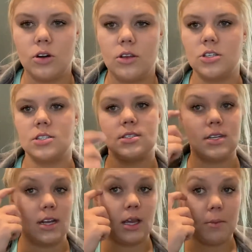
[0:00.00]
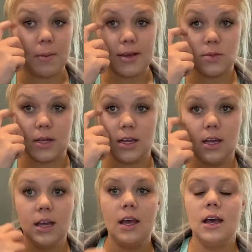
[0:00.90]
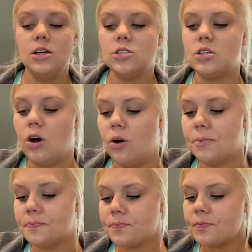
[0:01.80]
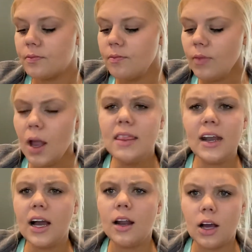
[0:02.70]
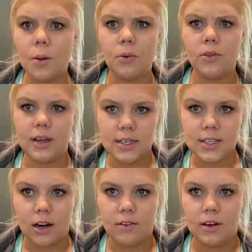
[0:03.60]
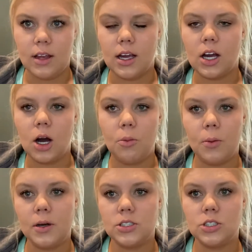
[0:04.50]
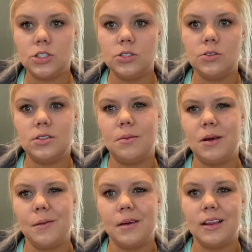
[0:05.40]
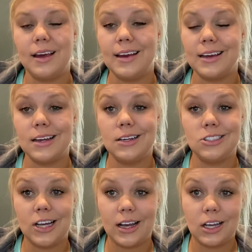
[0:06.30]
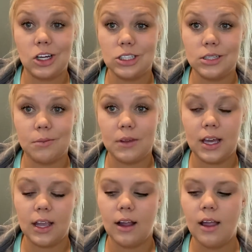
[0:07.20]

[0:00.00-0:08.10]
They're just sitting in my basement. So, and then I got a couple things out of it, like a couple pairs of shoes and maybe like a jacket or something.